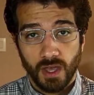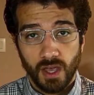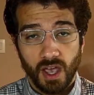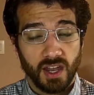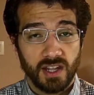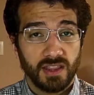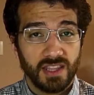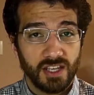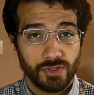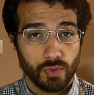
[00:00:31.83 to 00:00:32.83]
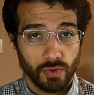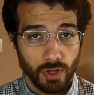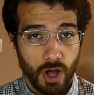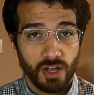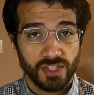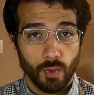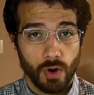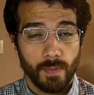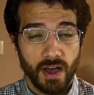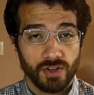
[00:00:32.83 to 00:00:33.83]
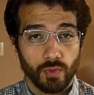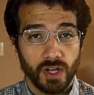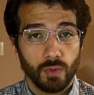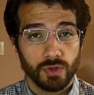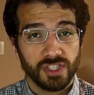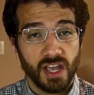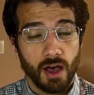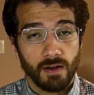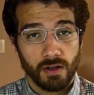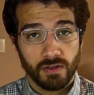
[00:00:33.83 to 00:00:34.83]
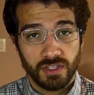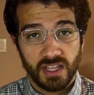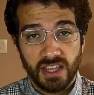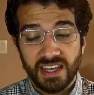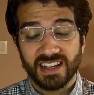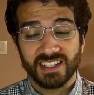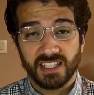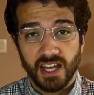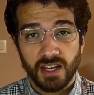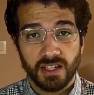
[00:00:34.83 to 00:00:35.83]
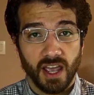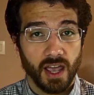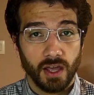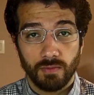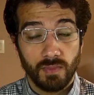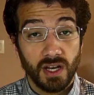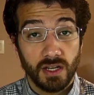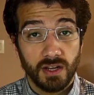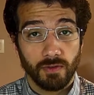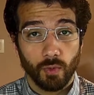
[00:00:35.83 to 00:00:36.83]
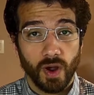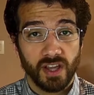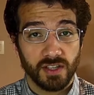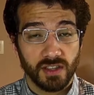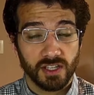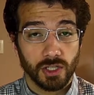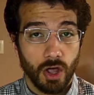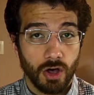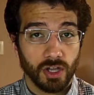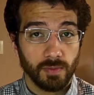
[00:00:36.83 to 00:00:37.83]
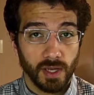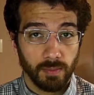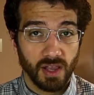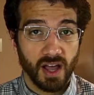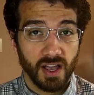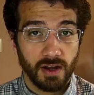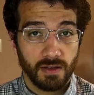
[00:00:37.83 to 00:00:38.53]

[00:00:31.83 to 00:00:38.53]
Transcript: And in these laws that we're about to read, we'll see how, to the extent and many different ways that this law can be applied.